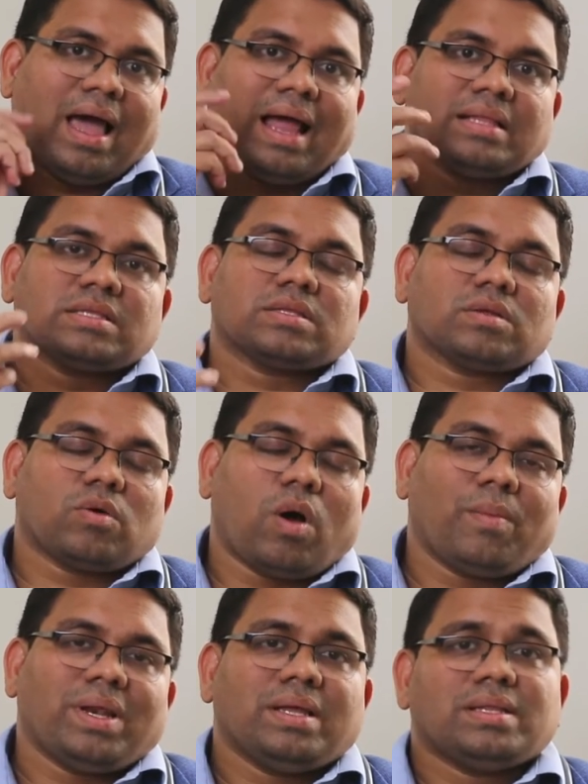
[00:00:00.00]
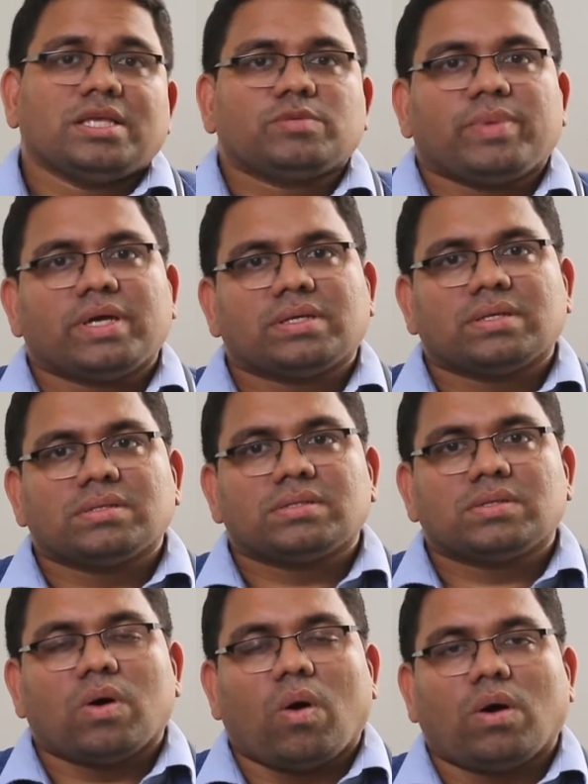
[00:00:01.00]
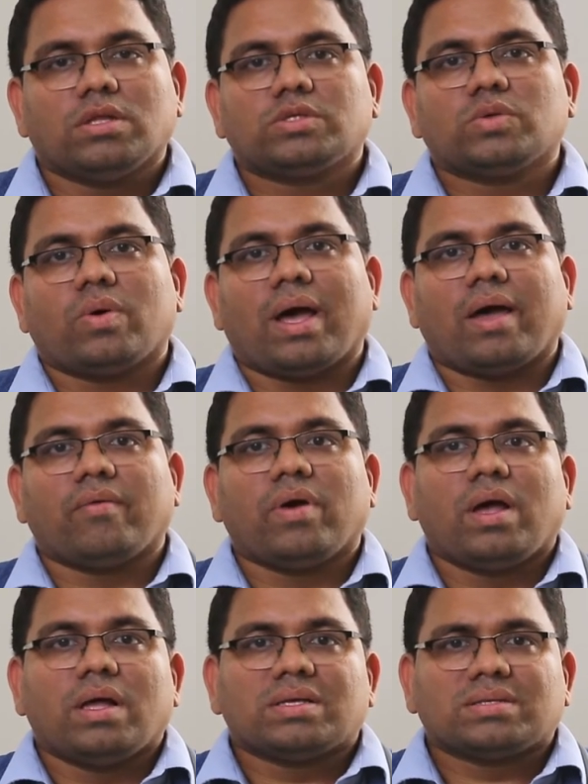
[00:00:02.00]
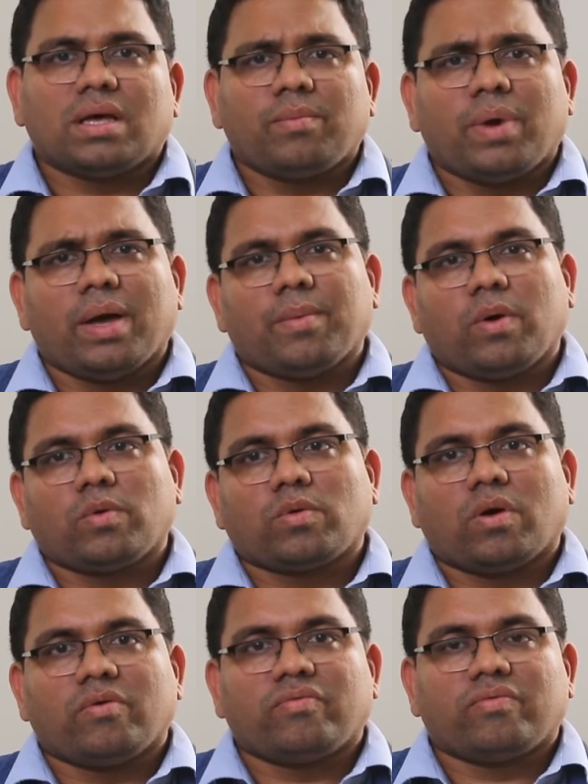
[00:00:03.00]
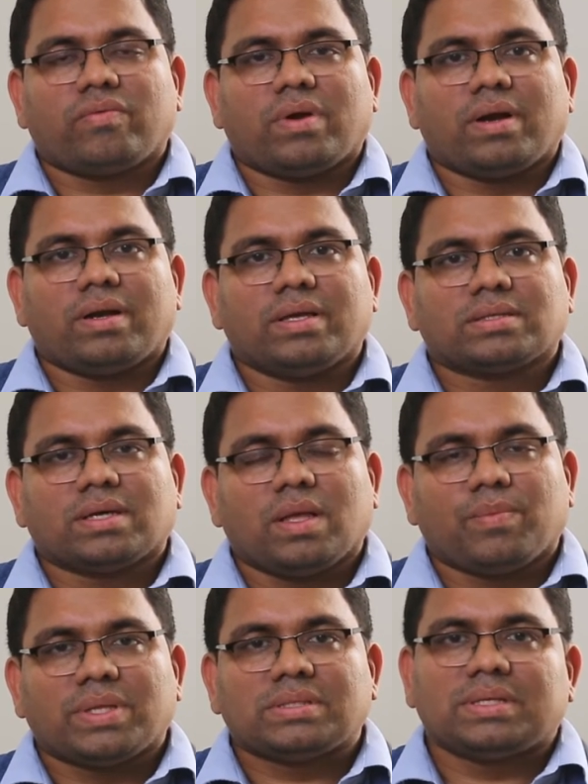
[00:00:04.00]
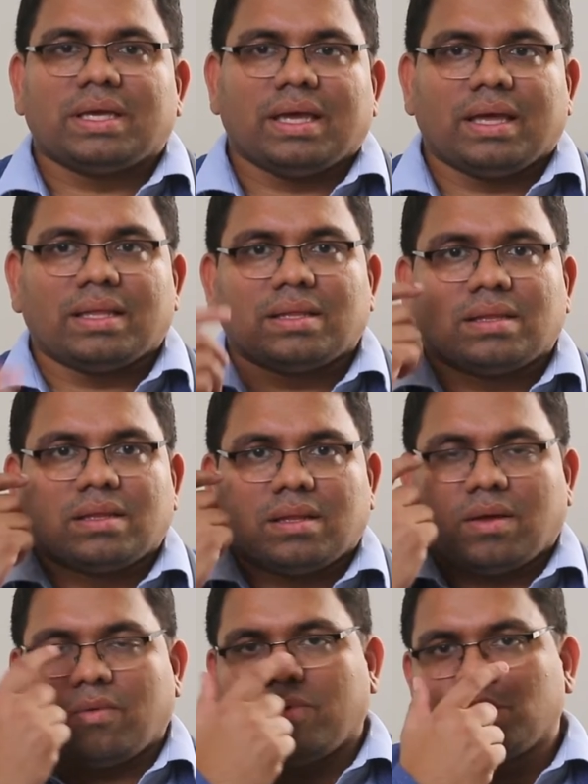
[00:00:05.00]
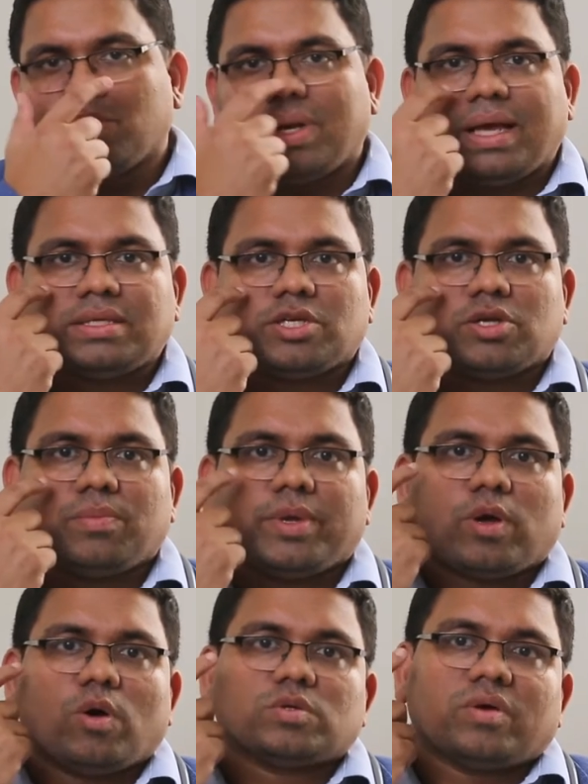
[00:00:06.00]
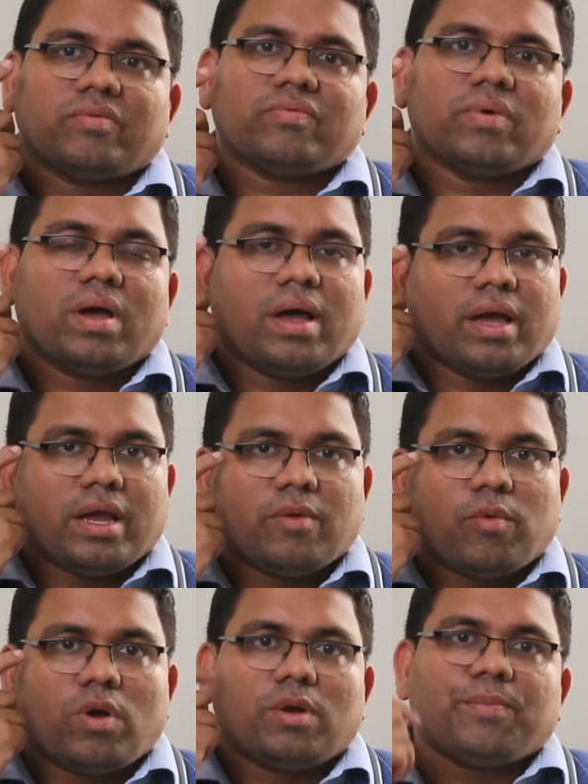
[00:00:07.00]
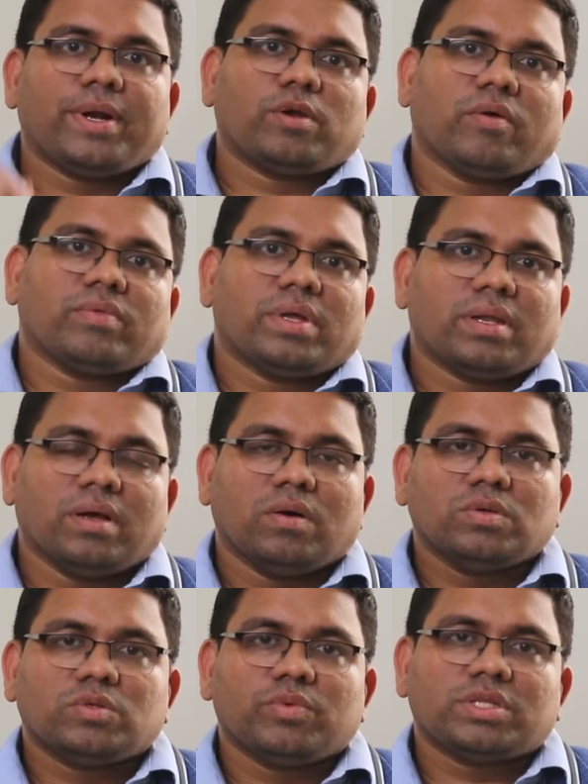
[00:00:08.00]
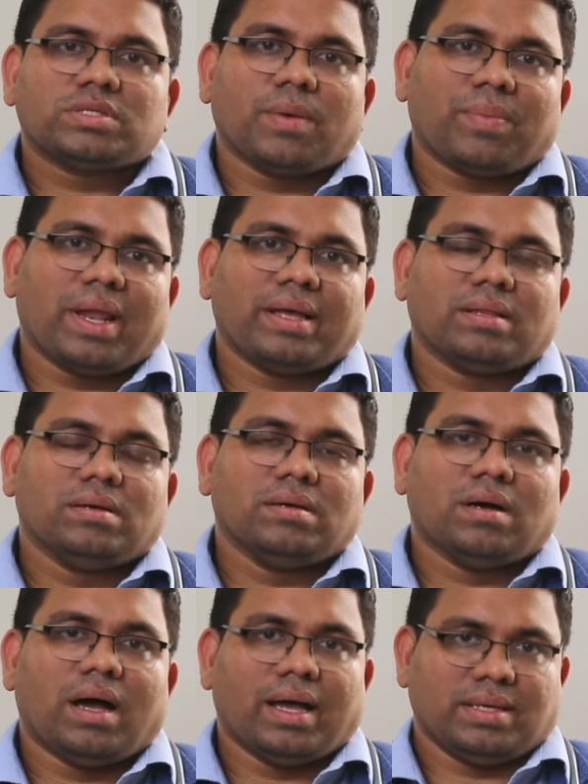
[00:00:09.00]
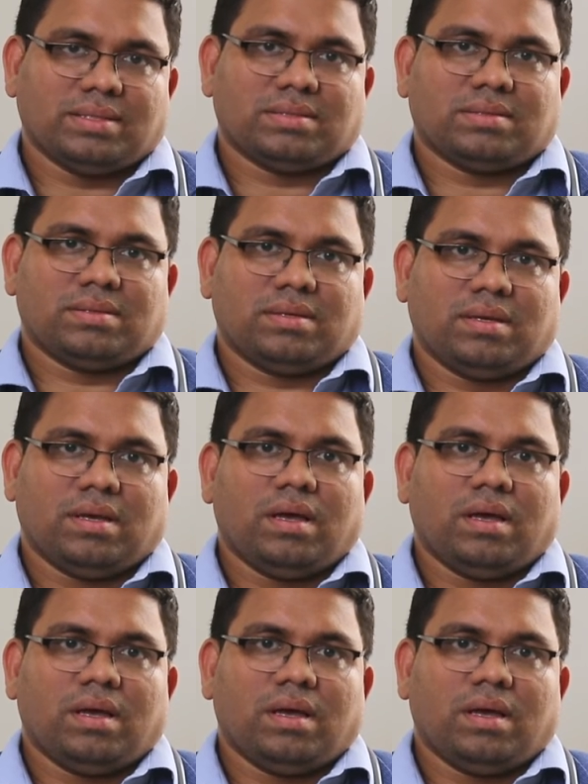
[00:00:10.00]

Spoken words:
And commonly these patients also have some amount of discrepancy in visualization because of involvement of the nerves which supply the eyes.